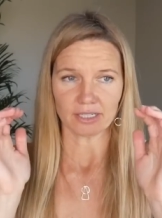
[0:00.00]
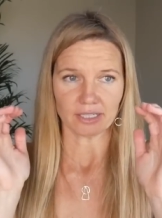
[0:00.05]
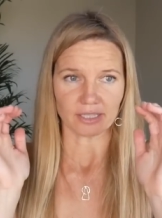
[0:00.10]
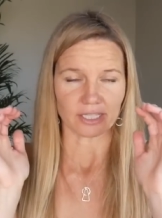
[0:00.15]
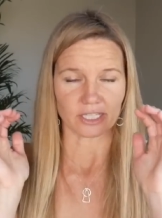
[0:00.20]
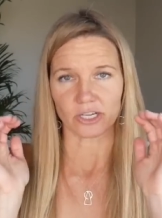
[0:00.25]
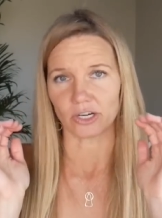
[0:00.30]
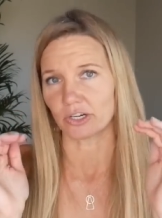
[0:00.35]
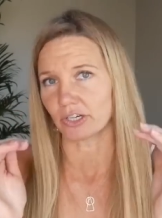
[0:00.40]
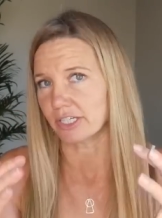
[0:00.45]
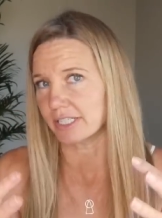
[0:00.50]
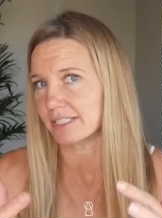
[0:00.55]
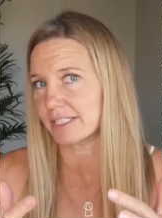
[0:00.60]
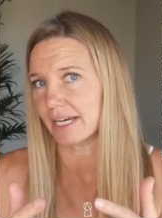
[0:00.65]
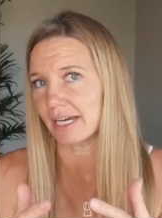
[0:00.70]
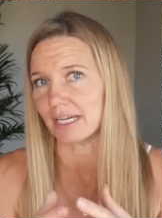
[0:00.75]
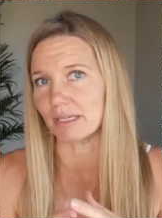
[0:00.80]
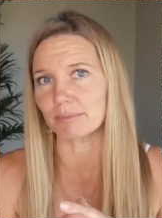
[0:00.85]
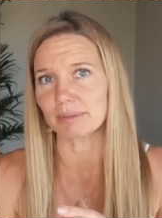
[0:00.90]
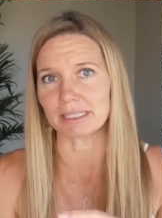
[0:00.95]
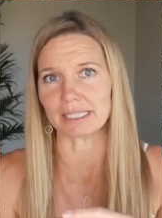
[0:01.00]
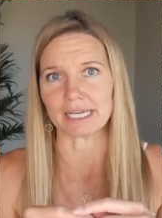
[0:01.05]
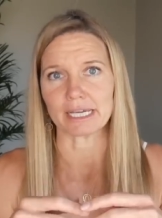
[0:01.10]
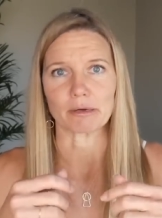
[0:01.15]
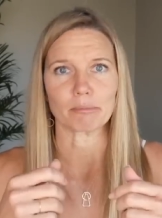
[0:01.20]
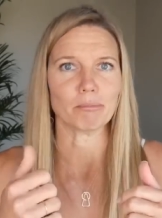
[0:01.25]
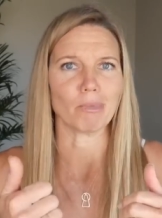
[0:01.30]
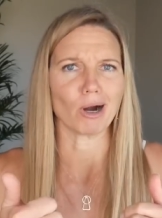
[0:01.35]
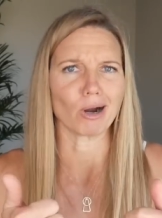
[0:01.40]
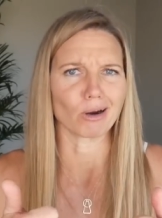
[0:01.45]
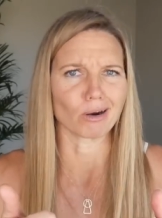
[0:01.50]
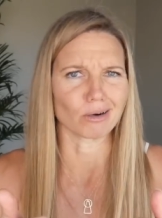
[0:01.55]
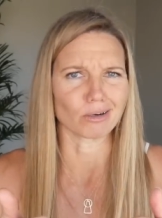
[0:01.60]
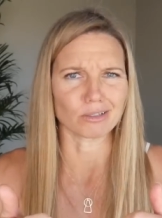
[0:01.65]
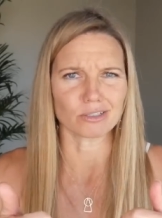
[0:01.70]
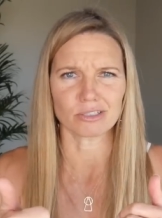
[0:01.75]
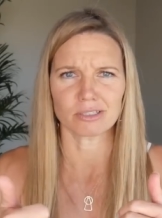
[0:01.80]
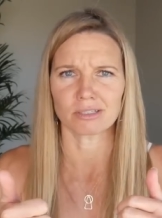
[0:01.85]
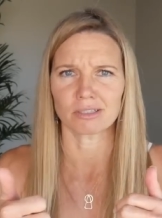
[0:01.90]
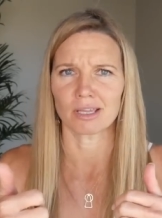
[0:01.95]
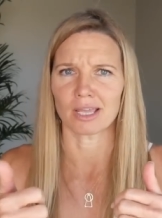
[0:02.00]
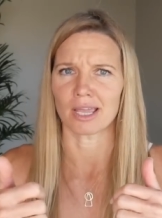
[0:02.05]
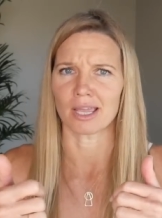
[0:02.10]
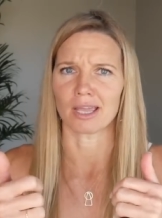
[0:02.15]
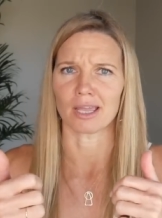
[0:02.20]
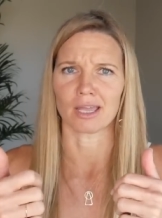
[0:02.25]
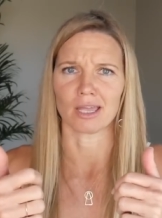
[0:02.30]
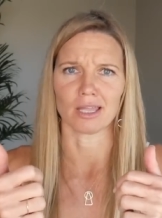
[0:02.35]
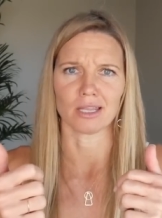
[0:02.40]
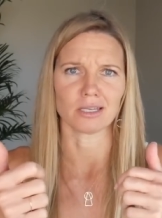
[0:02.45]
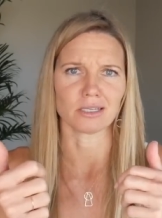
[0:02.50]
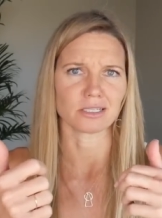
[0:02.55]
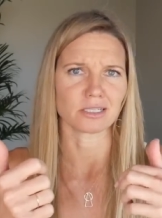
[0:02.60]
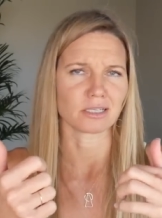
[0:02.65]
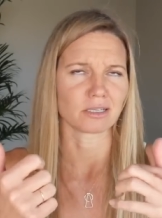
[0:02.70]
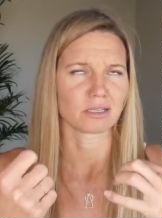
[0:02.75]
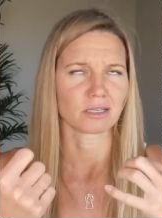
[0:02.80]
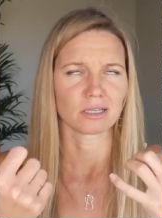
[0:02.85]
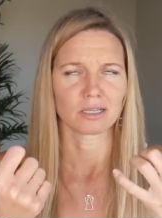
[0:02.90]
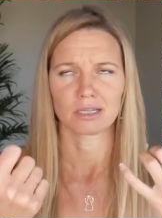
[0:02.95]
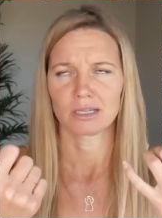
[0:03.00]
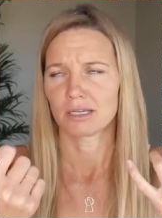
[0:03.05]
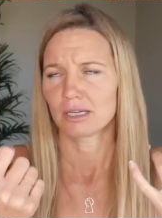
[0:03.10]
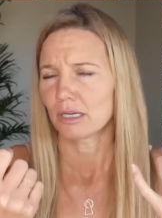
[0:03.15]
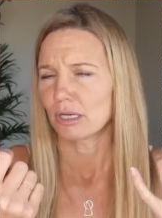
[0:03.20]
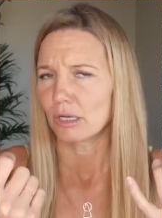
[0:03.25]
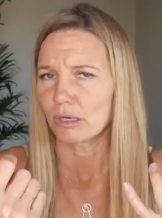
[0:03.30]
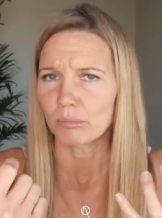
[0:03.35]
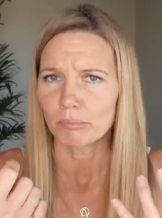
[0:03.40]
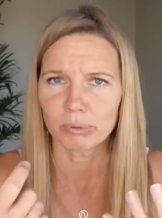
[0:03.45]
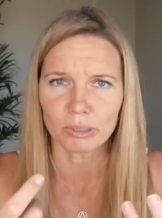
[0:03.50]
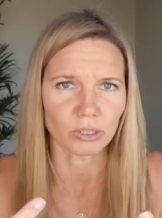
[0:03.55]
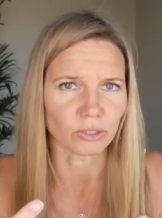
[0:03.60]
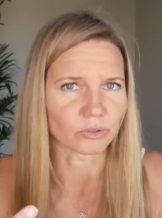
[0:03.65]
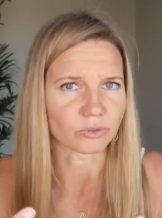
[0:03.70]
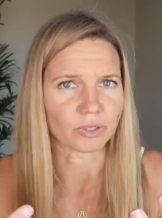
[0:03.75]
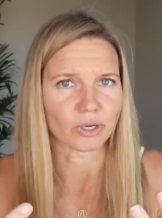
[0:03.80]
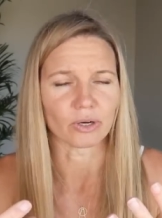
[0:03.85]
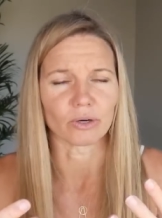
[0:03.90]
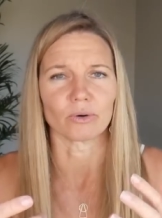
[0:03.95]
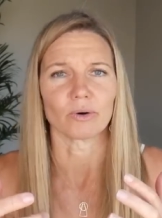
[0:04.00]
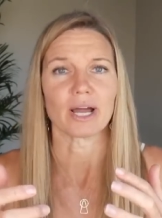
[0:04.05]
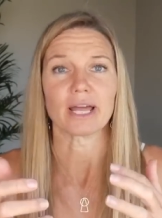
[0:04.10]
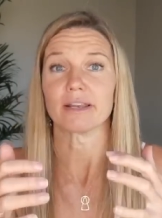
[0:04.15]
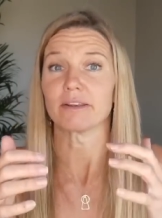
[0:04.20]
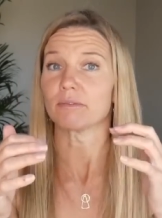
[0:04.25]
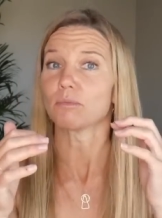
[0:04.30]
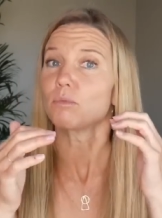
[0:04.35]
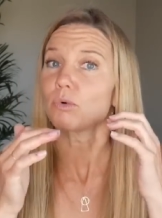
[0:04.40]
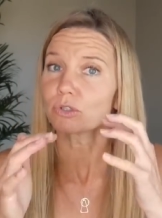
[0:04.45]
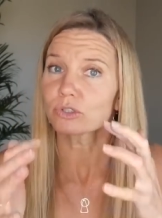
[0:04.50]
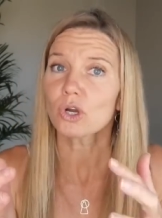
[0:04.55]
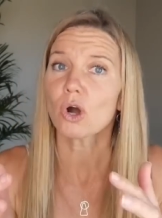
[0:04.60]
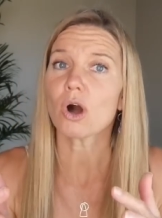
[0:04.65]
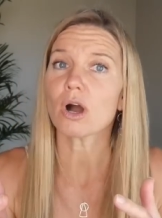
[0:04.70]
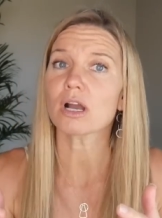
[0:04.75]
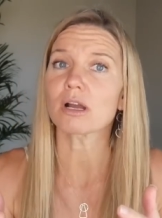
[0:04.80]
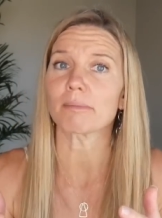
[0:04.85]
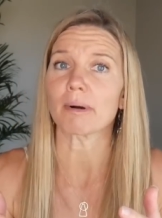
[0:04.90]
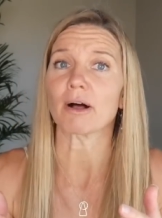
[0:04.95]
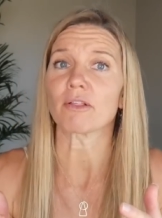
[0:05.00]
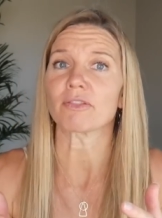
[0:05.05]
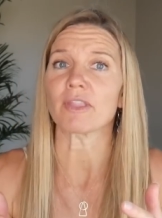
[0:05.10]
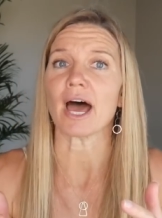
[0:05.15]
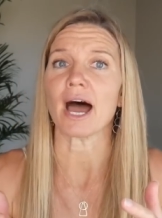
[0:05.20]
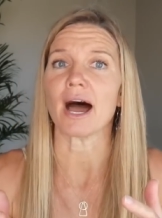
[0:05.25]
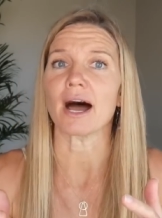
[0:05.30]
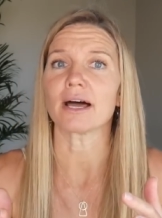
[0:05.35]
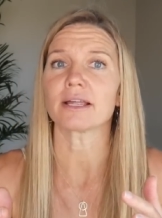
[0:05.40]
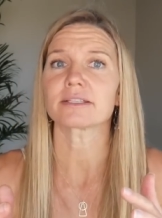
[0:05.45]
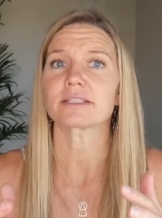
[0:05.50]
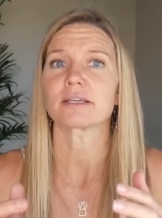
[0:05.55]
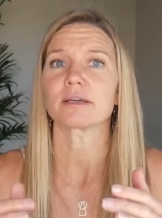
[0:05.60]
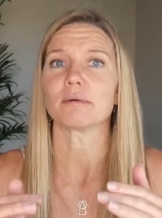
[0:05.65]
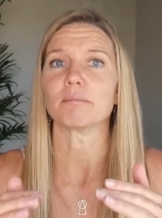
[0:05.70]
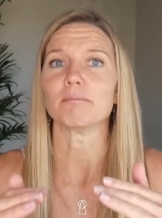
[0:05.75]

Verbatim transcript: the archetypes like Mars and Pluto, and we'll talk about that.